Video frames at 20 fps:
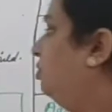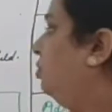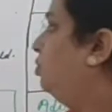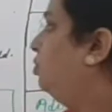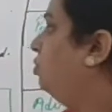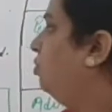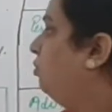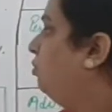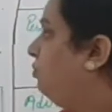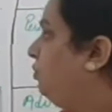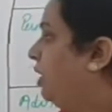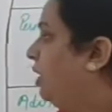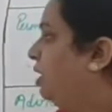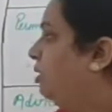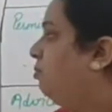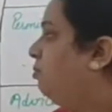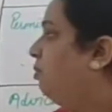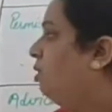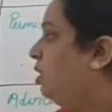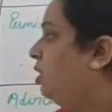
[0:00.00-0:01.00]
to do
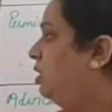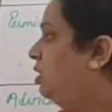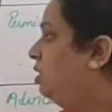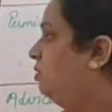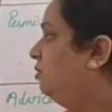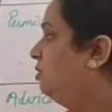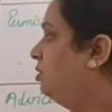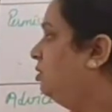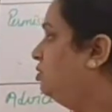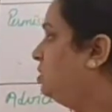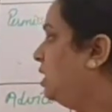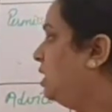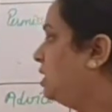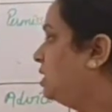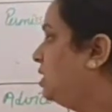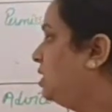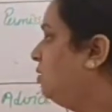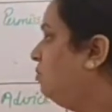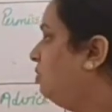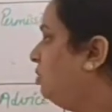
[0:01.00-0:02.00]
when modal verbs
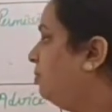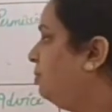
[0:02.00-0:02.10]
asking for